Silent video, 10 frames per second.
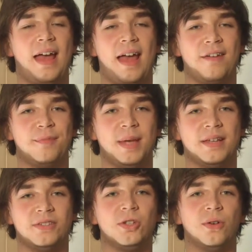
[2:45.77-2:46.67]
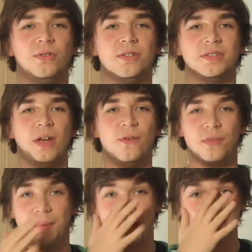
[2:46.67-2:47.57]
FPS genres over
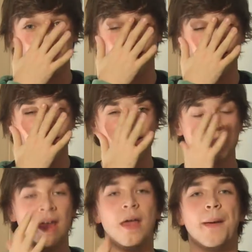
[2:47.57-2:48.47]
the past 10 years